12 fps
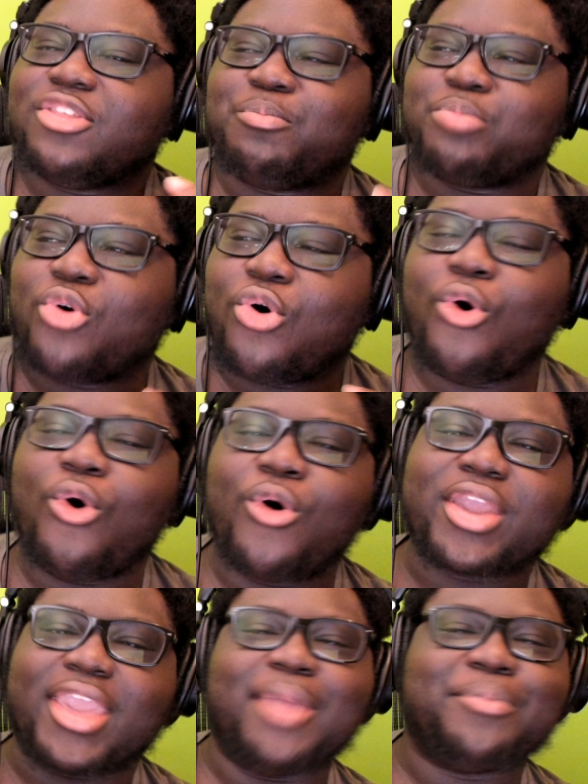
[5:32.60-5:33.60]
core
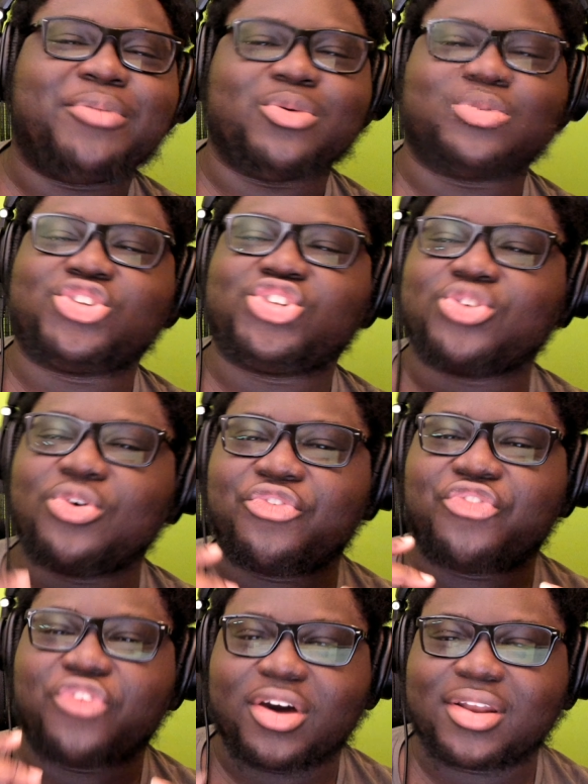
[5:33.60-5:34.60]
gameplay was so
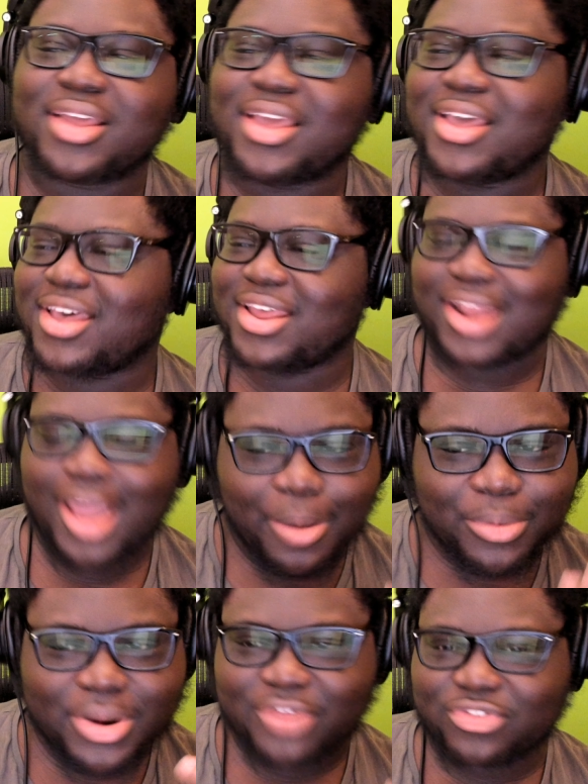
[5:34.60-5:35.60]
fun, and now I'm
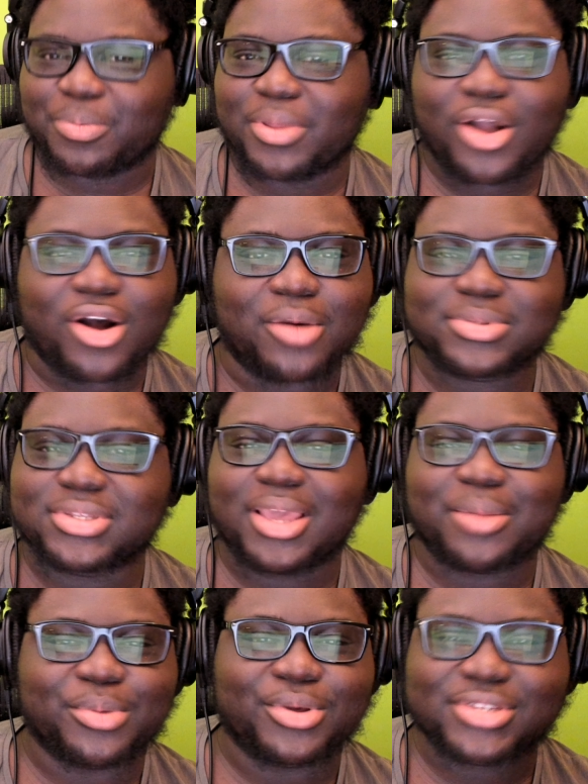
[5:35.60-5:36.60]
gonna have to play ARMS
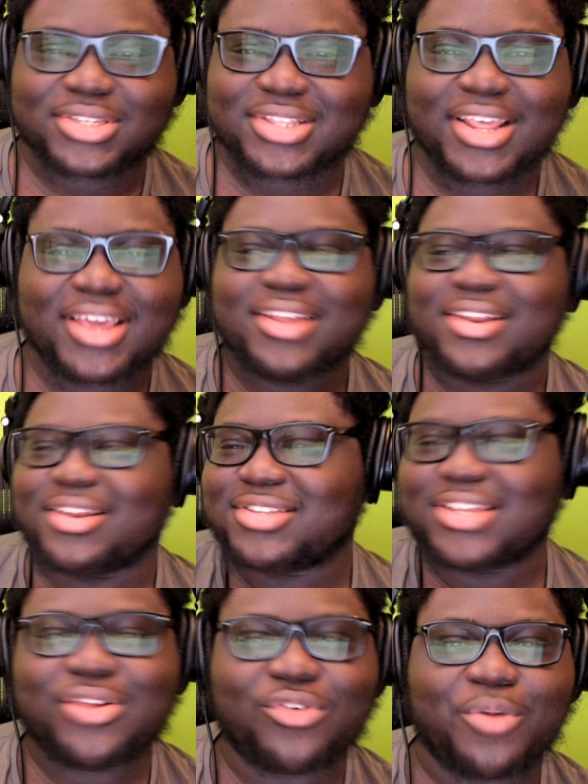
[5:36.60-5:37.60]
again, because
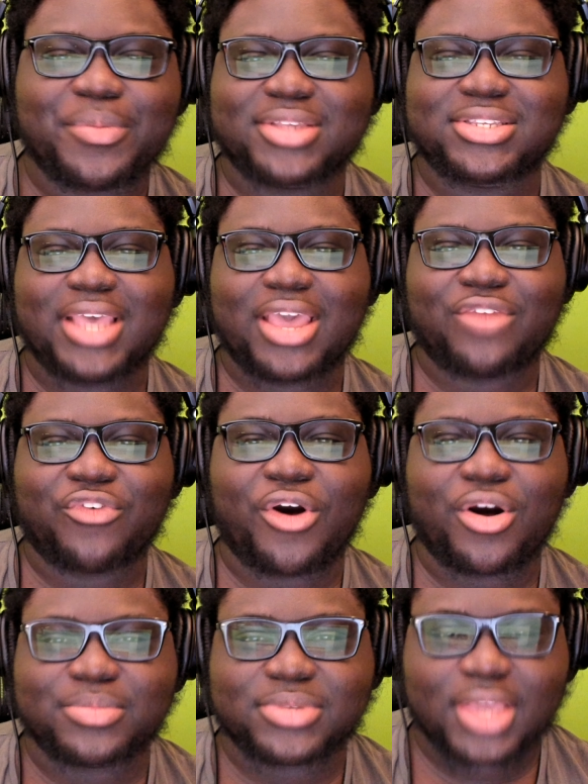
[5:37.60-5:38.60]
Nintendo got me excited for
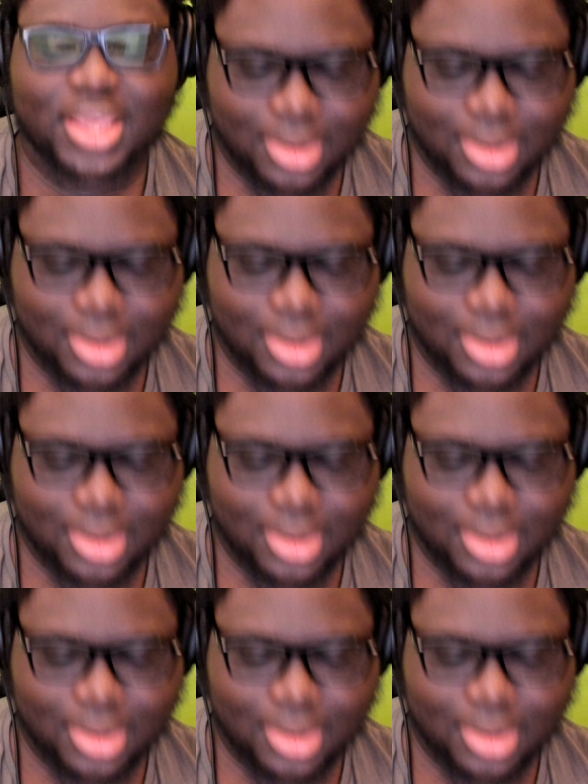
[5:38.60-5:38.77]
ARMS again.